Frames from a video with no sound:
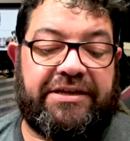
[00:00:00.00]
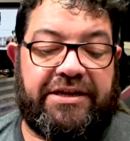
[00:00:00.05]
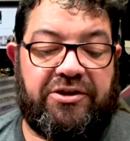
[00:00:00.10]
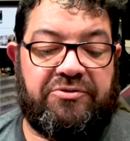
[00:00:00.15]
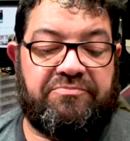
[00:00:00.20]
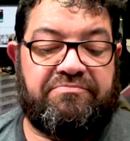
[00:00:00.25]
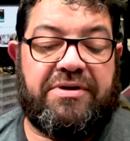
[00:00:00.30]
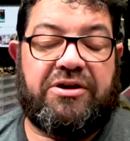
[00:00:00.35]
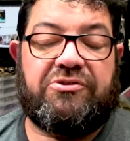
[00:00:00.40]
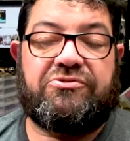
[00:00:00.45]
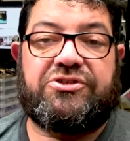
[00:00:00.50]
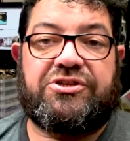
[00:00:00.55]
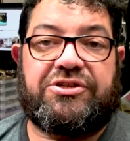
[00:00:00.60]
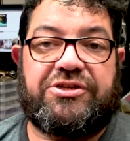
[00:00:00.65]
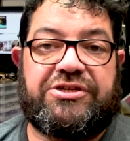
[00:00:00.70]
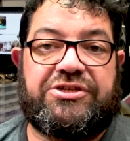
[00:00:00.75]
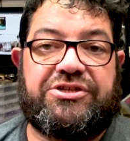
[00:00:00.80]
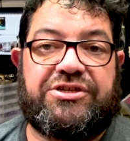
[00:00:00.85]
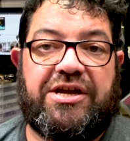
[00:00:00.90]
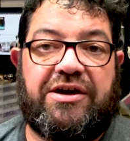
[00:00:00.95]
You know, most
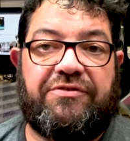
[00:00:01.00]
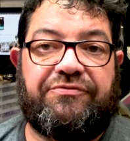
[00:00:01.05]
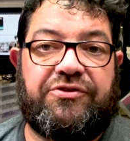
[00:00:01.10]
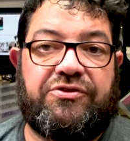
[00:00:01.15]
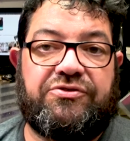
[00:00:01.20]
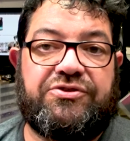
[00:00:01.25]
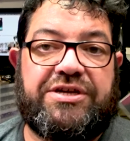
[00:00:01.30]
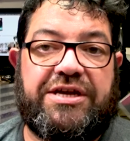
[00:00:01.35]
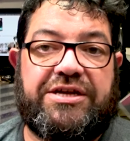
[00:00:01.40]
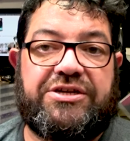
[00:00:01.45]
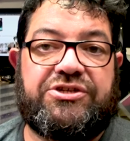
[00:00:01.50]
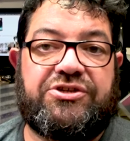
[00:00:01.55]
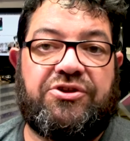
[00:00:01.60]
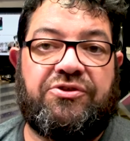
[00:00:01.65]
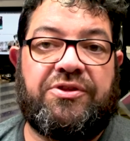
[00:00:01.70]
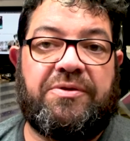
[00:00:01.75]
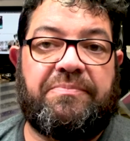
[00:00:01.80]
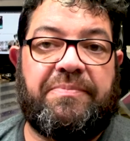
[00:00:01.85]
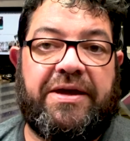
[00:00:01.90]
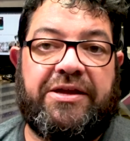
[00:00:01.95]
of the stuff you test
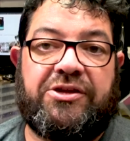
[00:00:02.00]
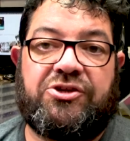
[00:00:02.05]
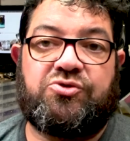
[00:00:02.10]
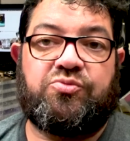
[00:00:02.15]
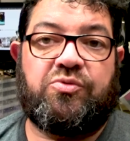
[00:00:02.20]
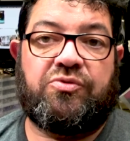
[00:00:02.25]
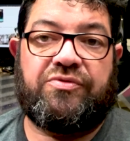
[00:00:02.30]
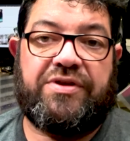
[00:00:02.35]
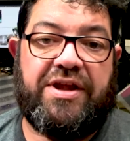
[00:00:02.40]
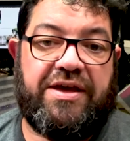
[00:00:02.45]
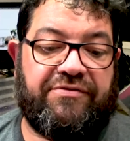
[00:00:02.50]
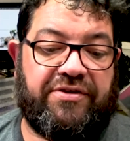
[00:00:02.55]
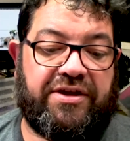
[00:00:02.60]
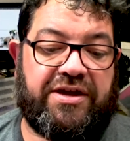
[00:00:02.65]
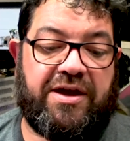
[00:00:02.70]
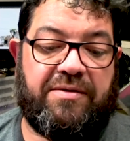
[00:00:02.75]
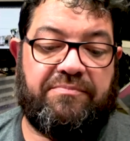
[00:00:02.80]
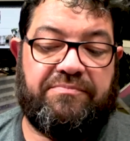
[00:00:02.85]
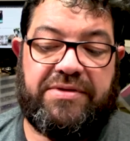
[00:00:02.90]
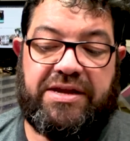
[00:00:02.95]
on the bench will never
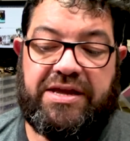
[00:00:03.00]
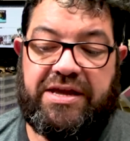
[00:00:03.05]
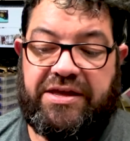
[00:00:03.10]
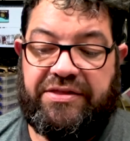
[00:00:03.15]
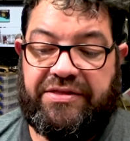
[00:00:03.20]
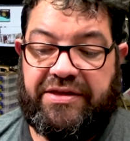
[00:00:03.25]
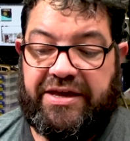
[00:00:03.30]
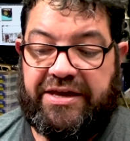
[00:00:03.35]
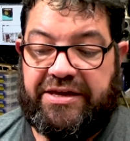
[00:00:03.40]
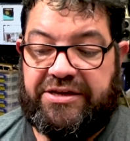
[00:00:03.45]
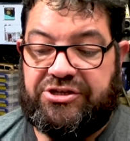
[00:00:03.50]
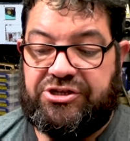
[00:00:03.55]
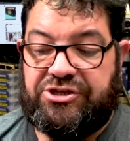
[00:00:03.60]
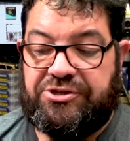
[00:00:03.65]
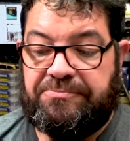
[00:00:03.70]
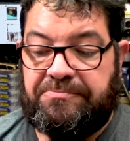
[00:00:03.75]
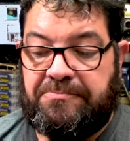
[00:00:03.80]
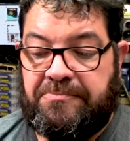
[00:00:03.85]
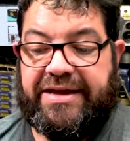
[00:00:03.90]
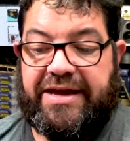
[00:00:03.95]
come near
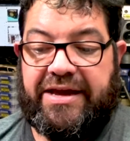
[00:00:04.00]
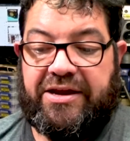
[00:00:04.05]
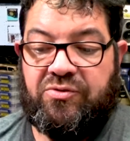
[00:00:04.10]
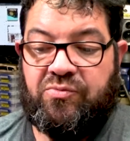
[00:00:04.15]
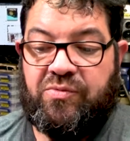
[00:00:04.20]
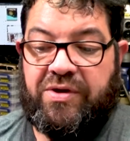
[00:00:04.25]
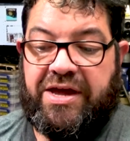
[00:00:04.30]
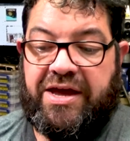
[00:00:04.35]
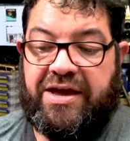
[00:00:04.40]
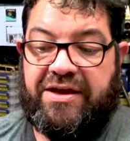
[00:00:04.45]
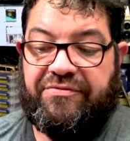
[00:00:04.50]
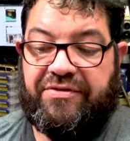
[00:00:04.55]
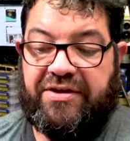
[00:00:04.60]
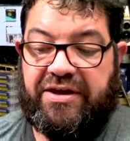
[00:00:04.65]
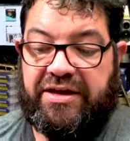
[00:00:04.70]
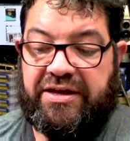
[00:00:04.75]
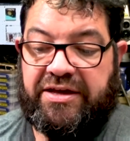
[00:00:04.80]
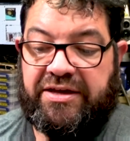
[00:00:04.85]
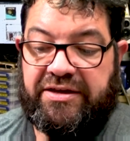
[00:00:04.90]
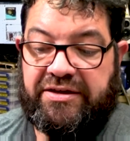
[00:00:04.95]
that. Again, we have
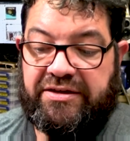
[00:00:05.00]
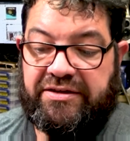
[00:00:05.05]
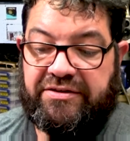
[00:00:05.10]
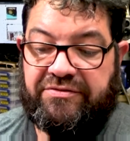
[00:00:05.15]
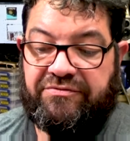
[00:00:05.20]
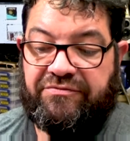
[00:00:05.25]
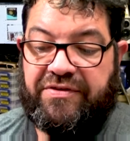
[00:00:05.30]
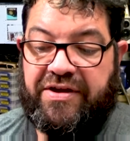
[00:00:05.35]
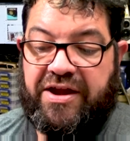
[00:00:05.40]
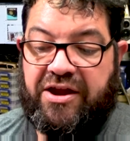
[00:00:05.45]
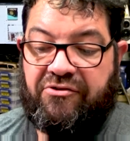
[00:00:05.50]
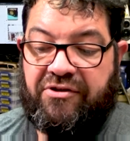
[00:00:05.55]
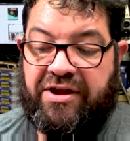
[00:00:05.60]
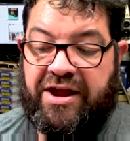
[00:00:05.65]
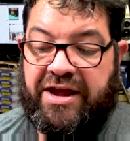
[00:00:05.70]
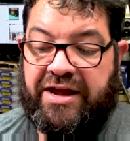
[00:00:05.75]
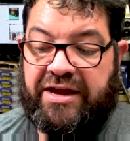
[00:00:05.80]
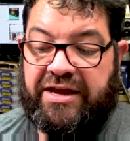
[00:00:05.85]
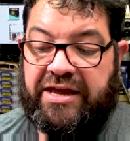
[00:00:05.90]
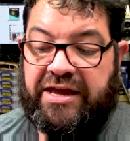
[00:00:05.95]
a
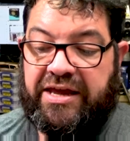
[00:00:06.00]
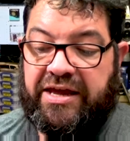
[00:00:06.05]
variac